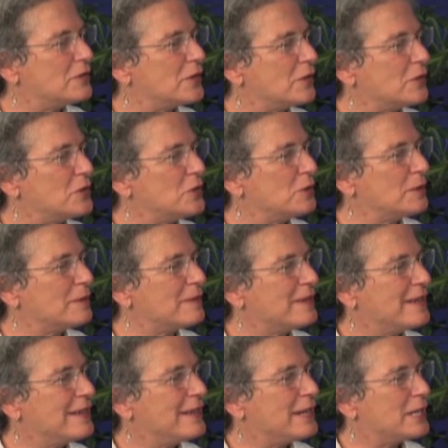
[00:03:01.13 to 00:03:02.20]
So could you
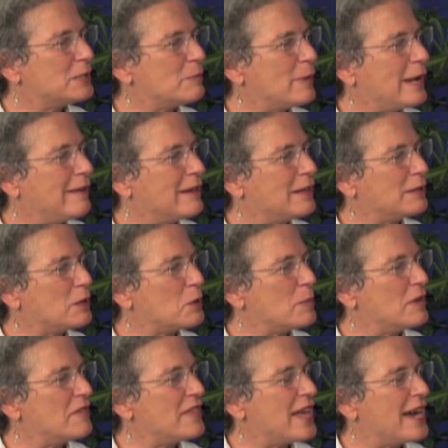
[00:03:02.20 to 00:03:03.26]
explain a little
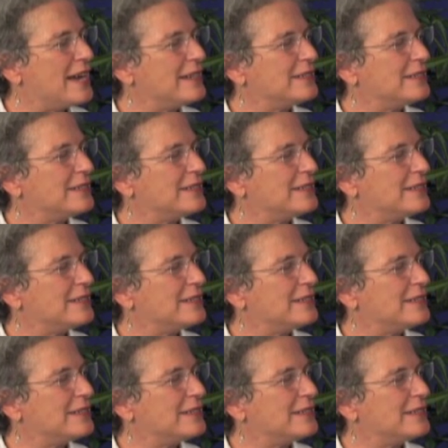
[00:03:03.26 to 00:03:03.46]
bit of that?